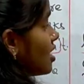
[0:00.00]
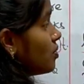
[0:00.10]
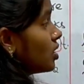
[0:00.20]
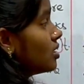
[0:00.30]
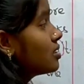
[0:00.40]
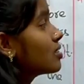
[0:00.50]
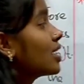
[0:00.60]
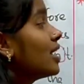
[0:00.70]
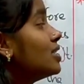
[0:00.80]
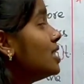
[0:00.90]
animals
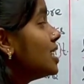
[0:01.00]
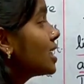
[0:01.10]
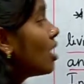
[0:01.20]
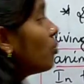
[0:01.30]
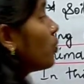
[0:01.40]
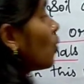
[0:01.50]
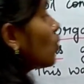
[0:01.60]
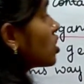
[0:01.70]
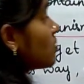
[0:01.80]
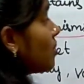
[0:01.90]
get
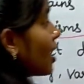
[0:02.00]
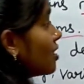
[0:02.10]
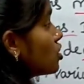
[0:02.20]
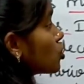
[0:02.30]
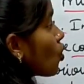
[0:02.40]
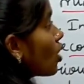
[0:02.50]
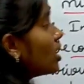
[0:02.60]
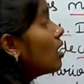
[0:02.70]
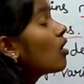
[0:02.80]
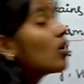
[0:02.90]
decomposed by the
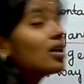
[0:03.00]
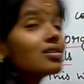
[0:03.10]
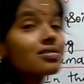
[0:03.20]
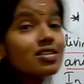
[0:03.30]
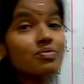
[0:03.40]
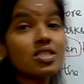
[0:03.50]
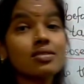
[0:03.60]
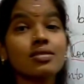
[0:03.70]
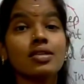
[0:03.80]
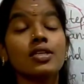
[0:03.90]
soil
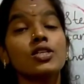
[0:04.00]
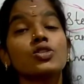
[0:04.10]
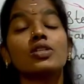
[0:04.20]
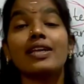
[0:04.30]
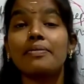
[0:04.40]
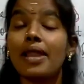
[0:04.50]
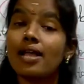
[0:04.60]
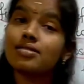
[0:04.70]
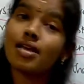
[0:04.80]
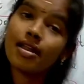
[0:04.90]
organisms. So dead
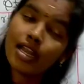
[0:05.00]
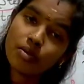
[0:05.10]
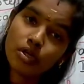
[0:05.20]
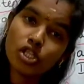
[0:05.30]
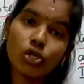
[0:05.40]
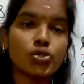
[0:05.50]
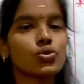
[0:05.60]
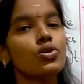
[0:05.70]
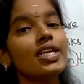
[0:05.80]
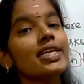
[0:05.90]
plants and animals
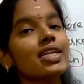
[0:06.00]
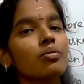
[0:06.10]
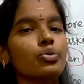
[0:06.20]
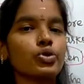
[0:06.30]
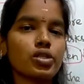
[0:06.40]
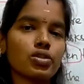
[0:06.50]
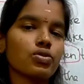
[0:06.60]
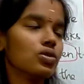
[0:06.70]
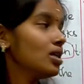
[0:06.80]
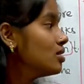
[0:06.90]
also decomposed
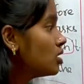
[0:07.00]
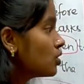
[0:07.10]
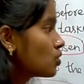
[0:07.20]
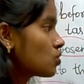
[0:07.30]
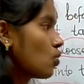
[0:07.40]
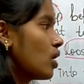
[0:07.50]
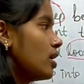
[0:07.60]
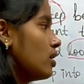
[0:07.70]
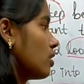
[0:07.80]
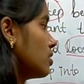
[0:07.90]
into the soil
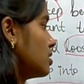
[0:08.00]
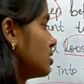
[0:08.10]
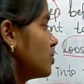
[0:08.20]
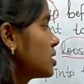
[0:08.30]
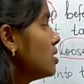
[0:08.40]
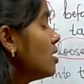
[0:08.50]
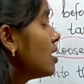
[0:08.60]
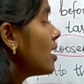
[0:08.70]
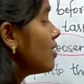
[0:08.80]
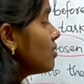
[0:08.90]
organisms.
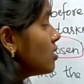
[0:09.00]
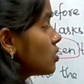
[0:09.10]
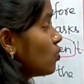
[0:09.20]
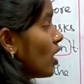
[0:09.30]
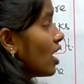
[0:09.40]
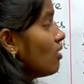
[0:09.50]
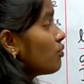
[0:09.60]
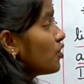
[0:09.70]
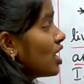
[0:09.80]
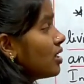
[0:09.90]
In this way,
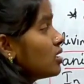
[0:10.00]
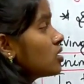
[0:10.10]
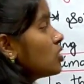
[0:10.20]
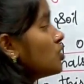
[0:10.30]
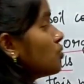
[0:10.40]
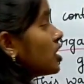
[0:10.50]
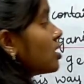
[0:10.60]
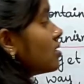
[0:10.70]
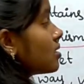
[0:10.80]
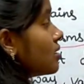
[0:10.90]
various
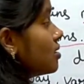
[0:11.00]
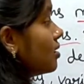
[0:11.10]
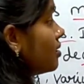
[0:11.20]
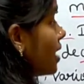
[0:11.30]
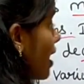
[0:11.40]
nutrients in the